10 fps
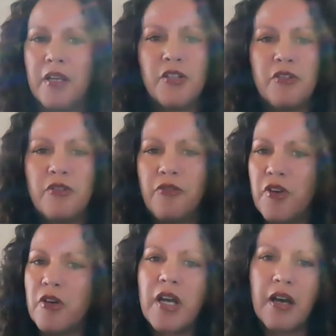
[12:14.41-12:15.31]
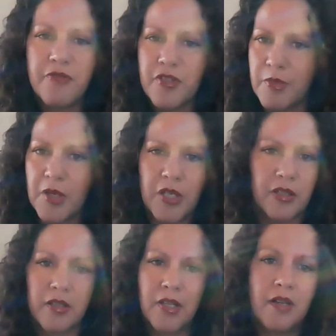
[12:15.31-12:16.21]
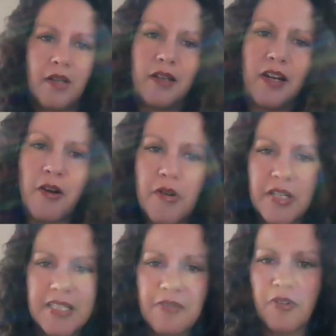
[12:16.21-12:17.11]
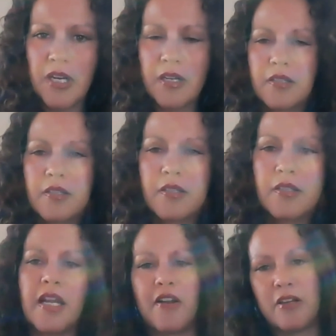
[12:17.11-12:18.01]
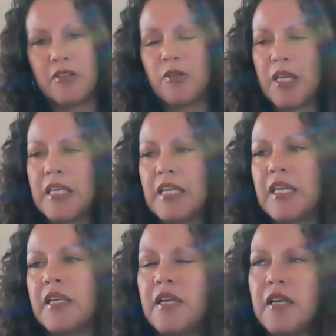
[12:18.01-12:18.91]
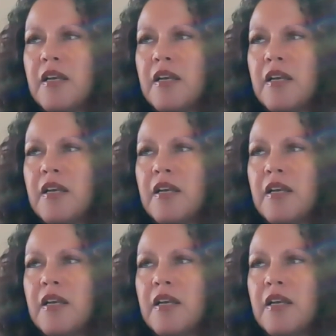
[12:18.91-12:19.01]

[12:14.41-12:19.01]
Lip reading: Do you feel comfortable, in different scenarios? So I think,